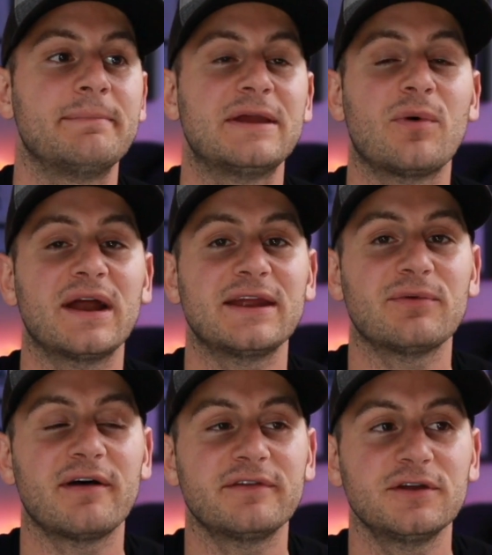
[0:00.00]
BYD
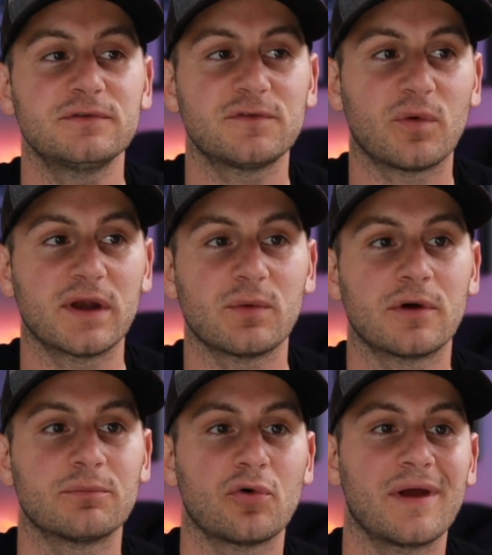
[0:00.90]
revenue
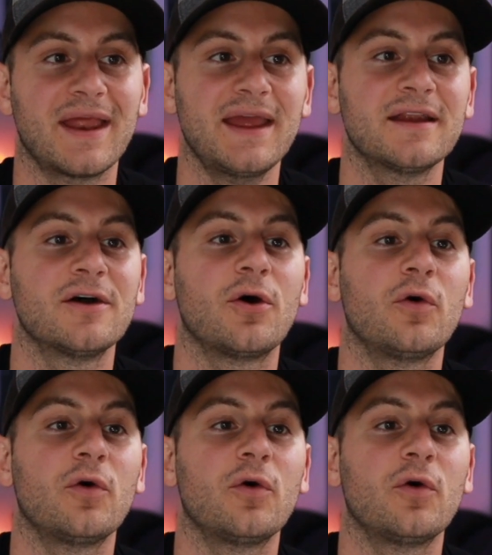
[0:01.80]
$21.8,